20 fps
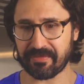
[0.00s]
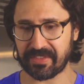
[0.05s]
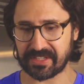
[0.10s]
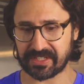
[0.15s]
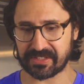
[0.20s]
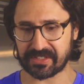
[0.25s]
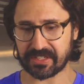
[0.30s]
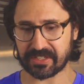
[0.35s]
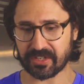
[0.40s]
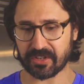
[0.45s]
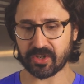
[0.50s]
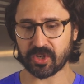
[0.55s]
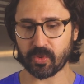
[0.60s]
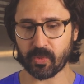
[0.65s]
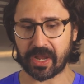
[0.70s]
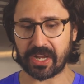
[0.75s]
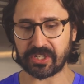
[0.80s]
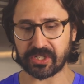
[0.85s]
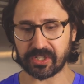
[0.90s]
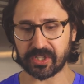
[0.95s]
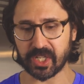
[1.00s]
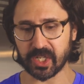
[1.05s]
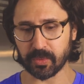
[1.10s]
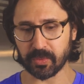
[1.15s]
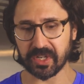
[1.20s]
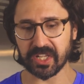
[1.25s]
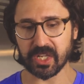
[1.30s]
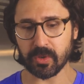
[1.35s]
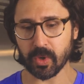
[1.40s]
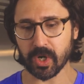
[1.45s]
This is a situation that
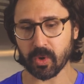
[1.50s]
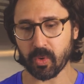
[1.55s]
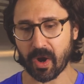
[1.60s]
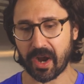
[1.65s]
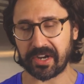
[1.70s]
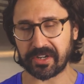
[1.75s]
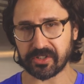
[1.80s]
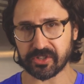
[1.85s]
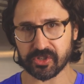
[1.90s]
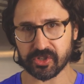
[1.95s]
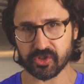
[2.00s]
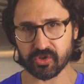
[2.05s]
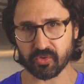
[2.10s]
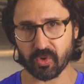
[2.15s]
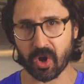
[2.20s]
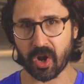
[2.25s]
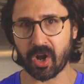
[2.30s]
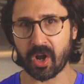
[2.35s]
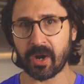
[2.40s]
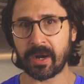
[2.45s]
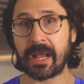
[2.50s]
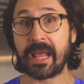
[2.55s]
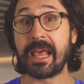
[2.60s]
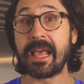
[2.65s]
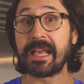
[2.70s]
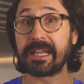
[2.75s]
really requires strong